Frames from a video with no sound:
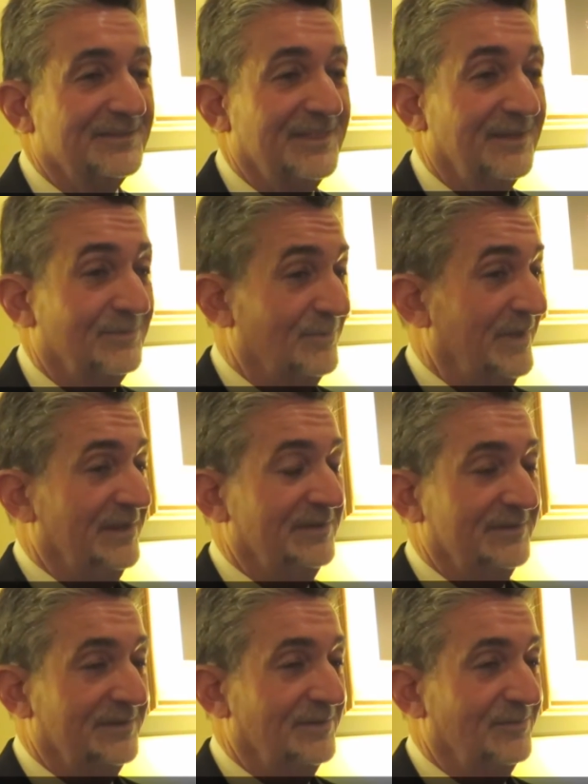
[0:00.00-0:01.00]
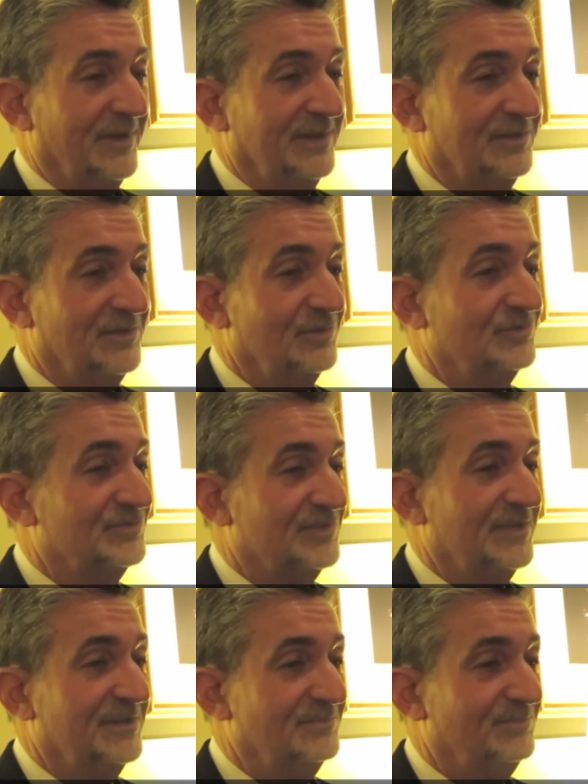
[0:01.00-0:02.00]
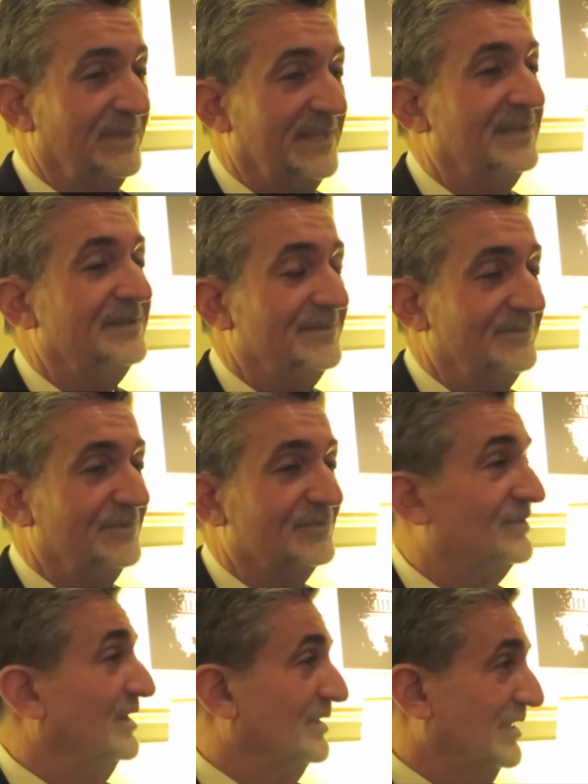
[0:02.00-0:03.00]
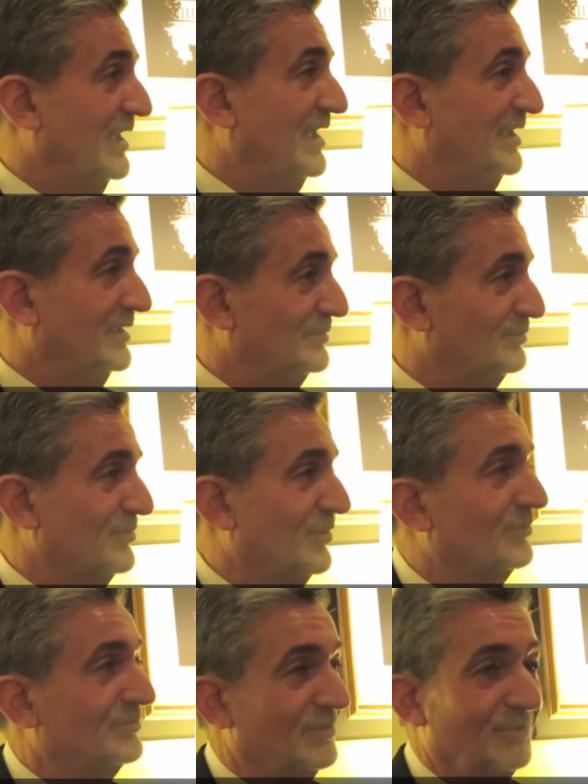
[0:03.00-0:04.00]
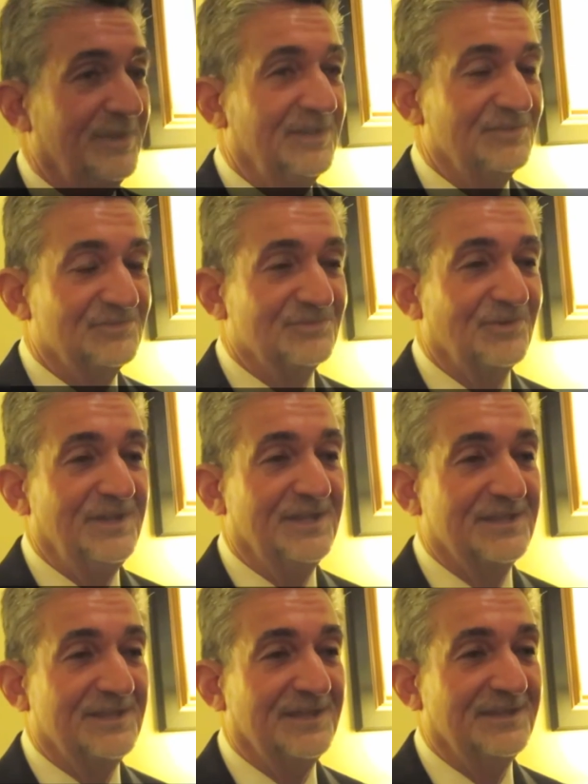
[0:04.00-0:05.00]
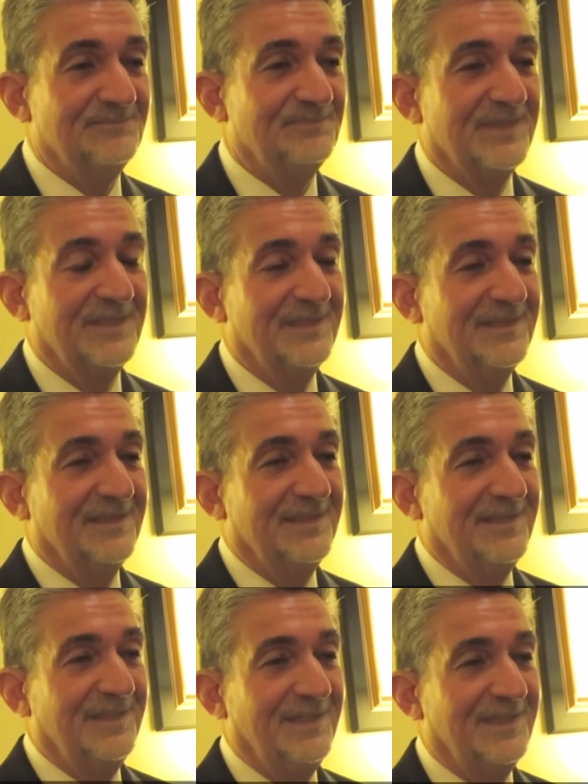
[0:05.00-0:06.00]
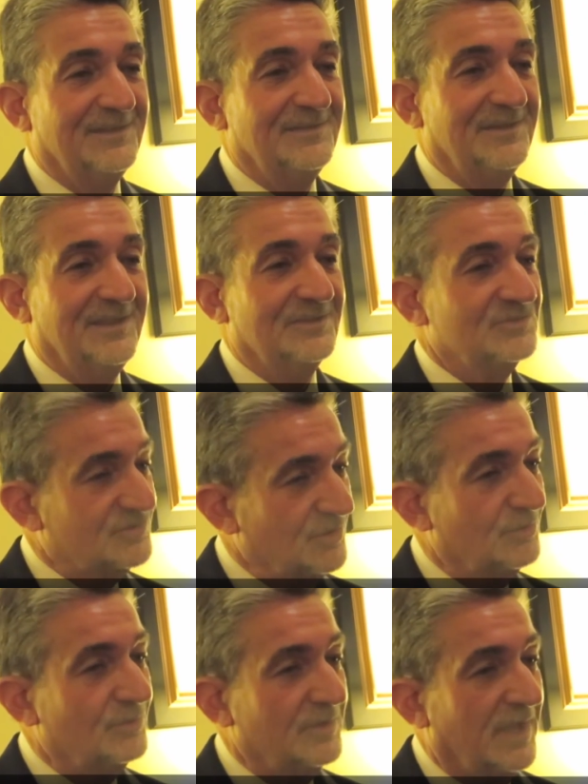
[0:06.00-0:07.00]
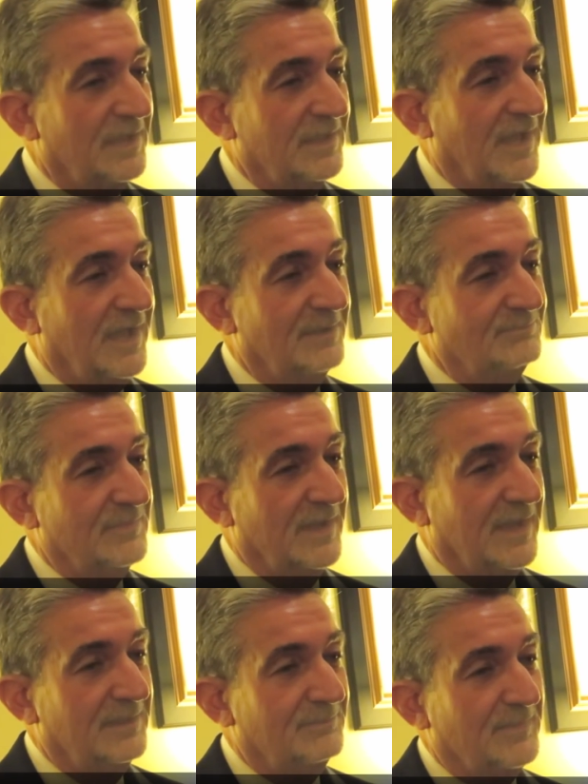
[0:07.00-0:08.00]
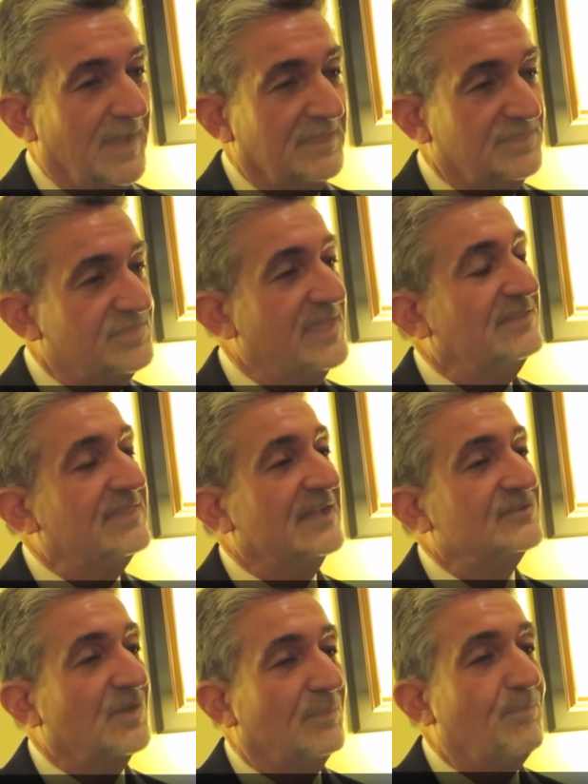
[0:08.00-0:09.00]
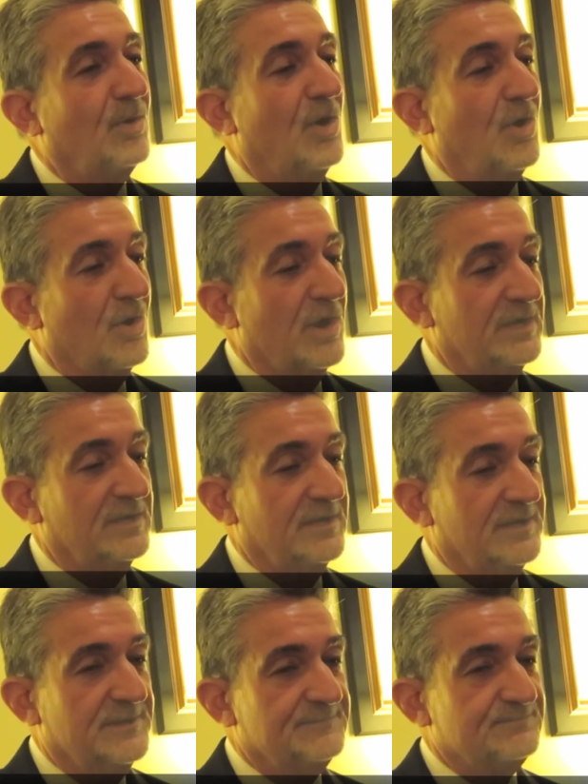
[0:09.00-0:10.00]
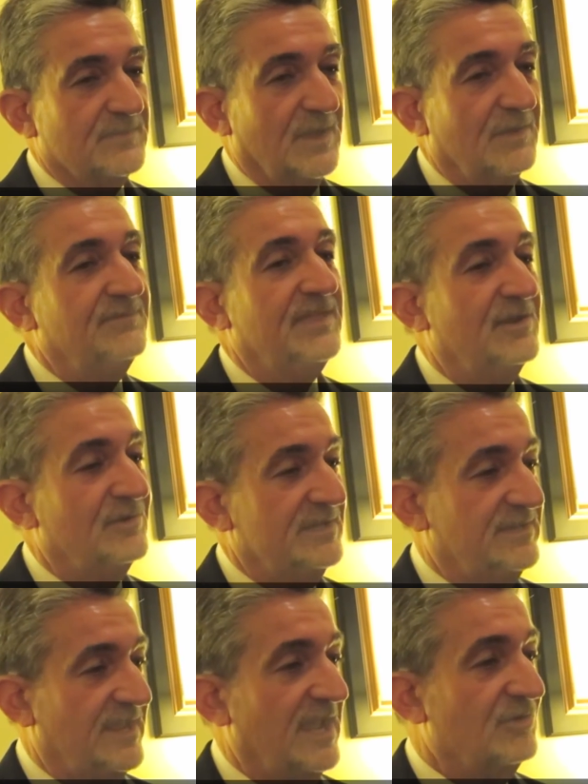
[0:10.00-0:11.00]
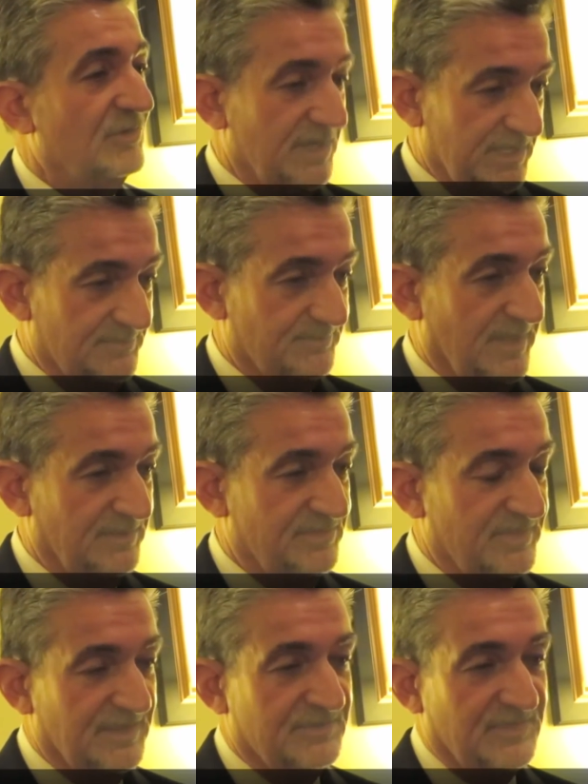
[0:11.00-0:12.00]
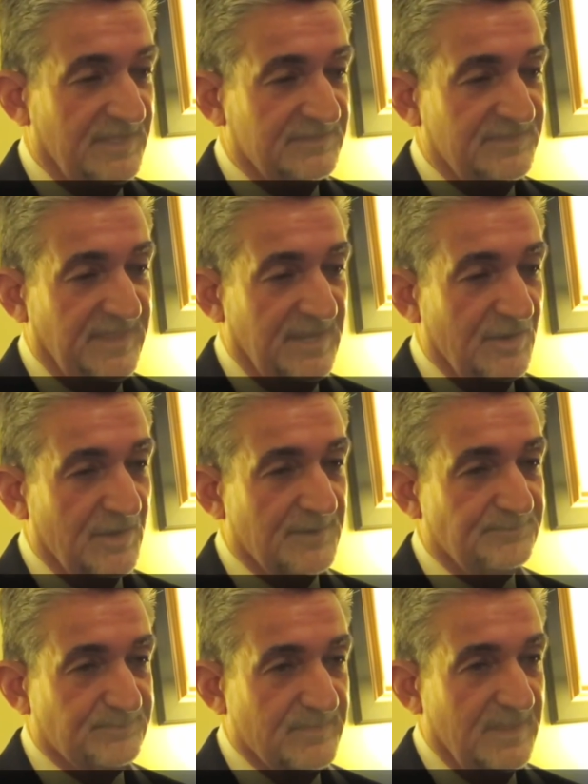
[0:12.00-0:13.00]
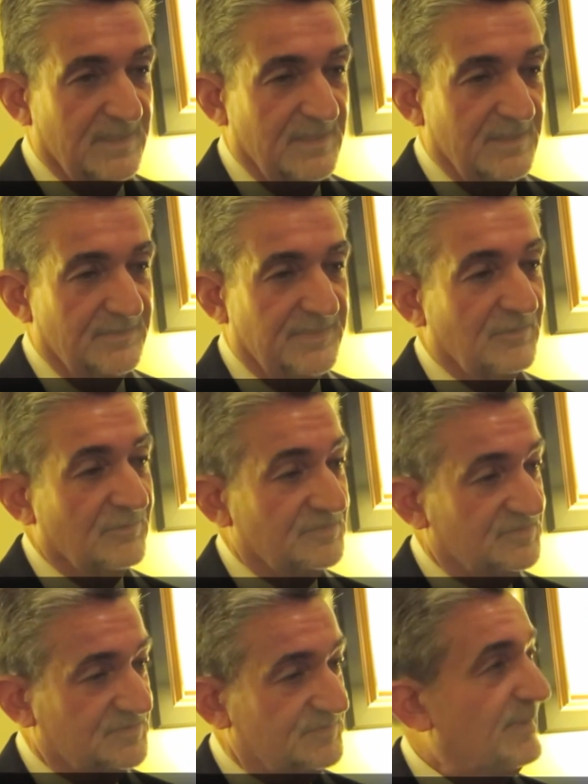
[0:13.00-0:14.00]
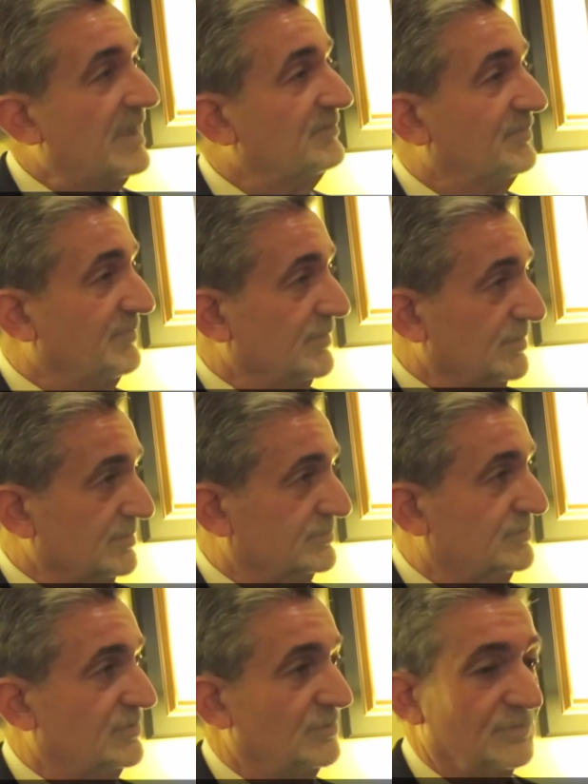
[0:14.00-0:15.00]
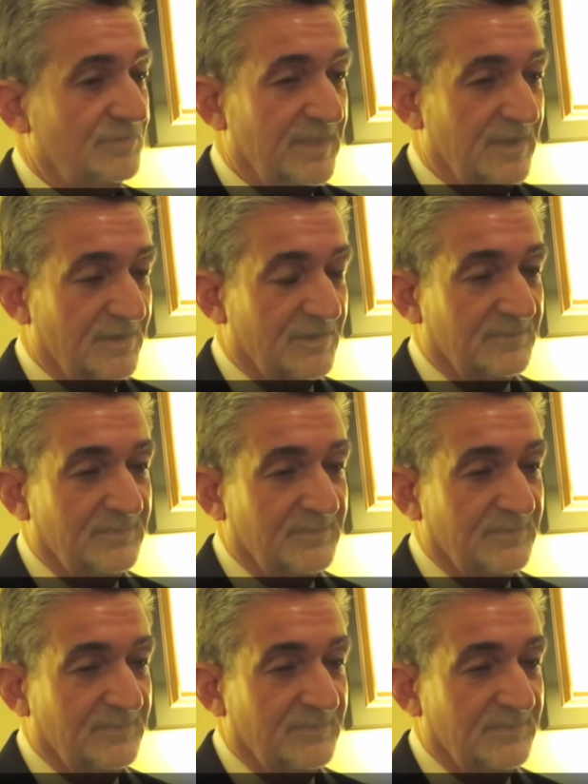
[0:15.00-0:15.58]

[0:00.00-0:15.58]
that when Houston beat UCLA and broke the winning streak. And so I think that's a part of their integrity. I think that they're respectful to their